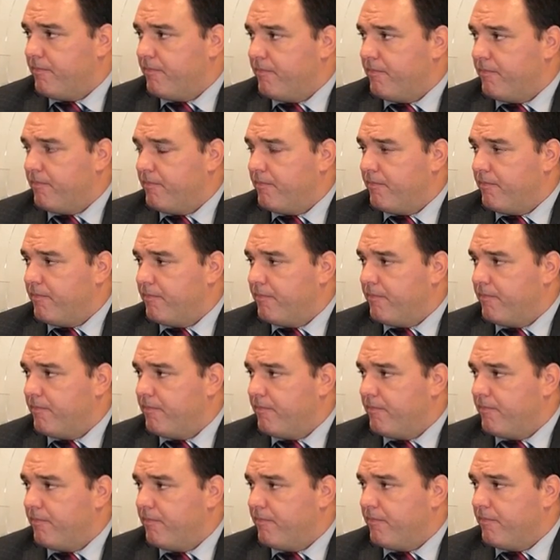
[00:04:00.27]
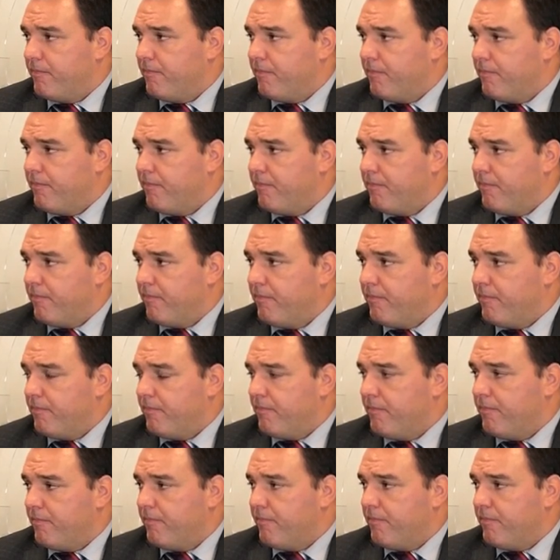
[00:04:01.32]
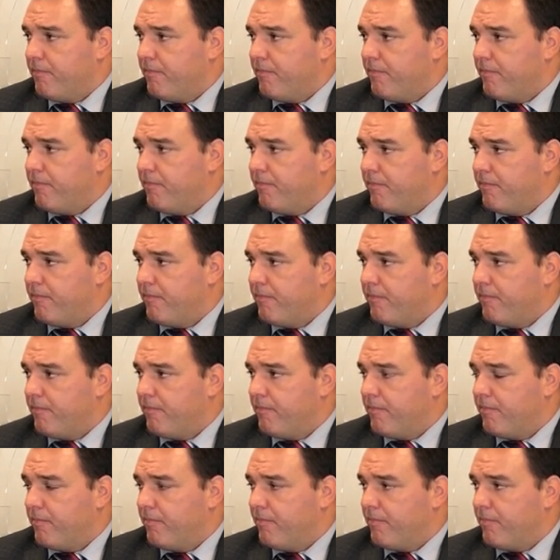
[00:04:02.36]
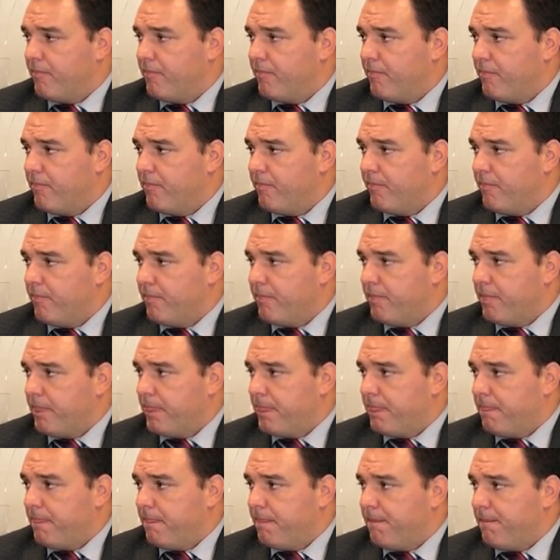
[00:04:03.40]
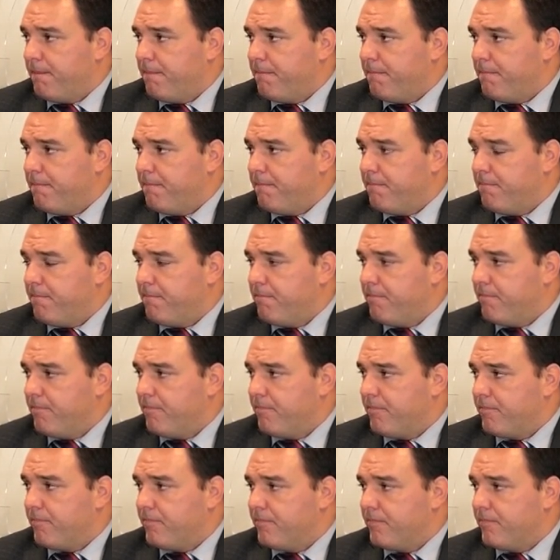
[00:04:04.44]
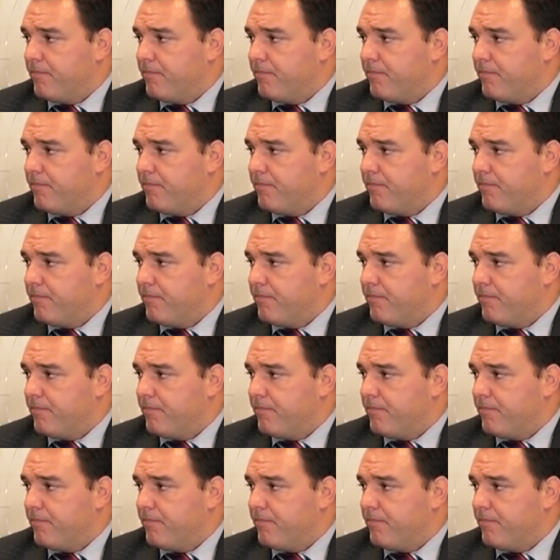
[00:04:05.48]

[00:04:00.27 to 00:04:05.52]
(silent)